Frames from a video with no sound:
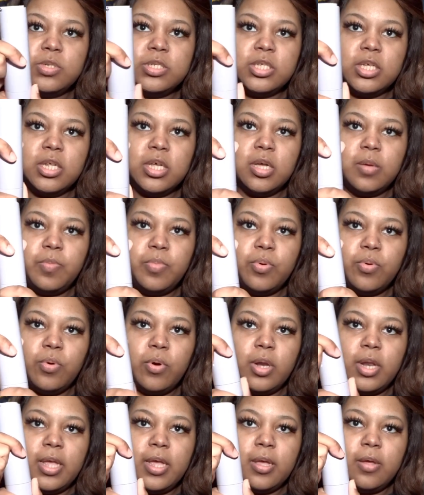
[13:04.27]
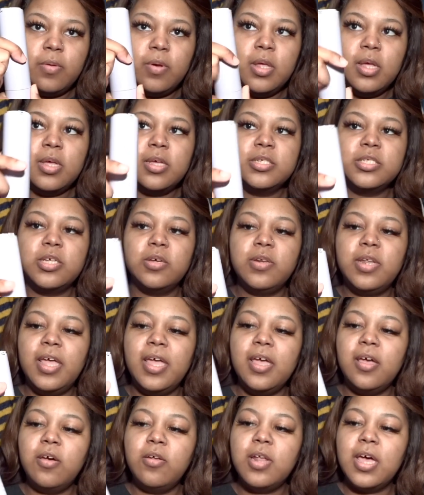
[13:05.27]
it up or down so
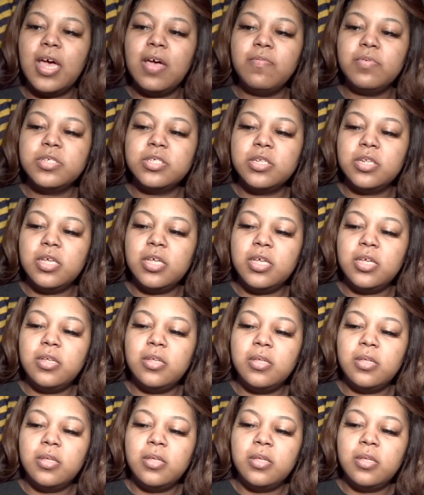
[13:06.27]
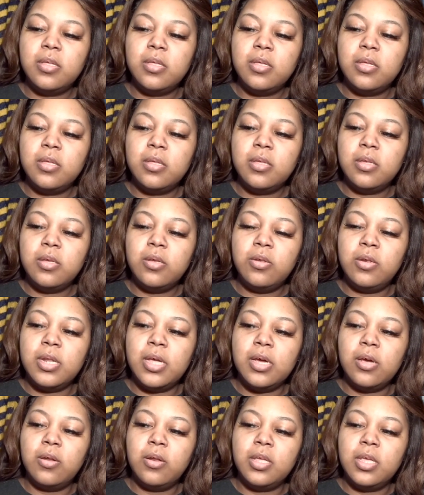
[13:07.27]
down obviously you're
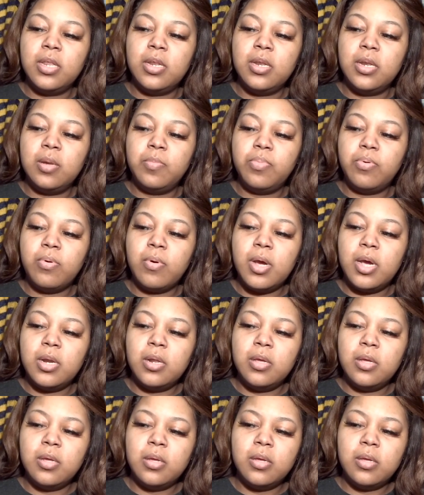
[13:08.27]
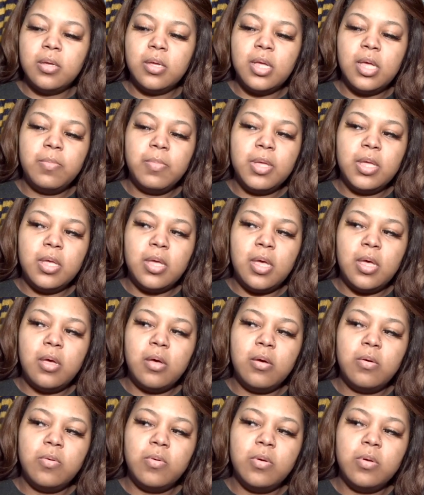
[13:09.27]
not going to get any product coming
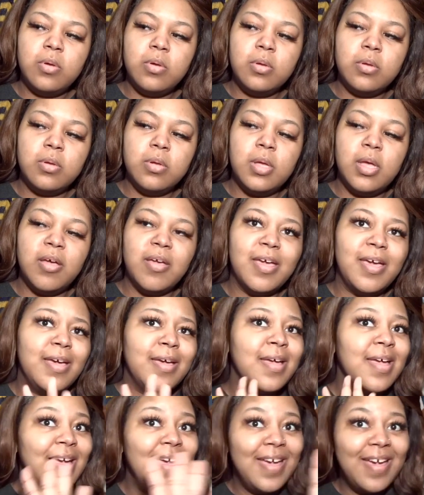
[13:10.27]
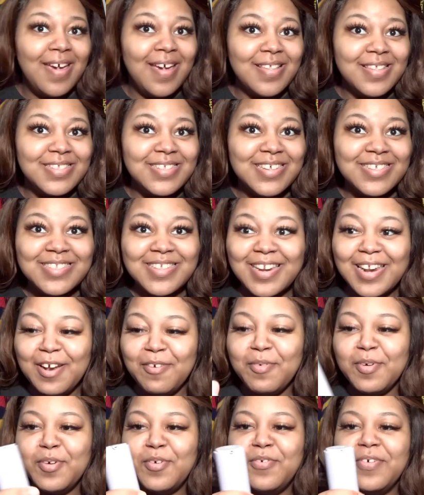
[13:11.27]
out okay had to test it
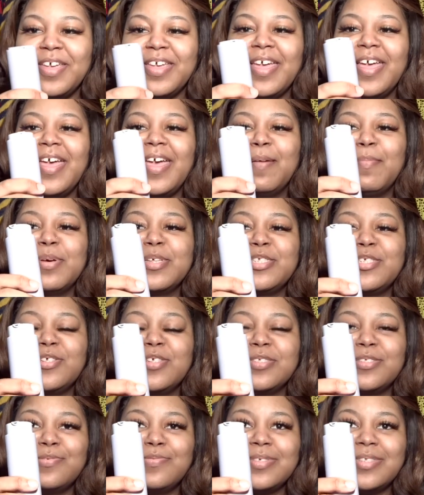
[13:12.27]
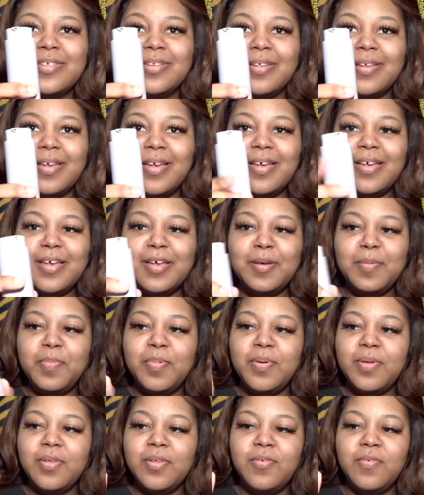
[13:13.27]
out real quick but twisting it up
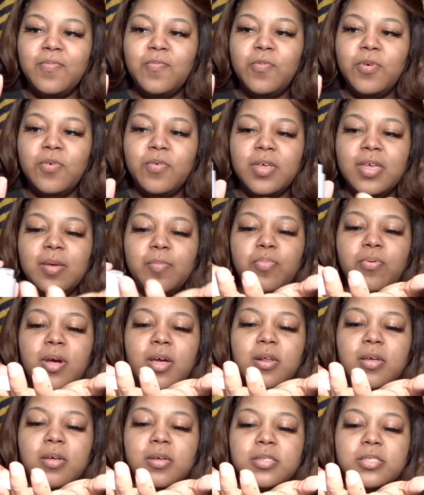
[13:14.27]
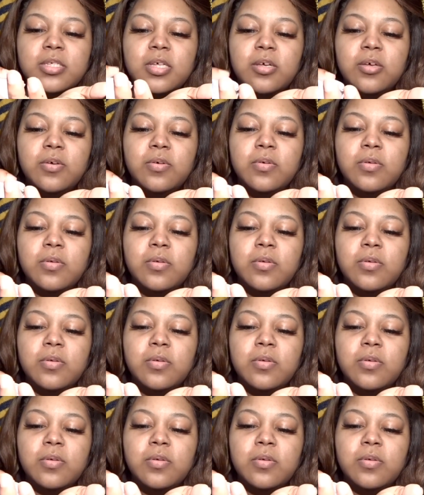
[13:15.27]
you will get product so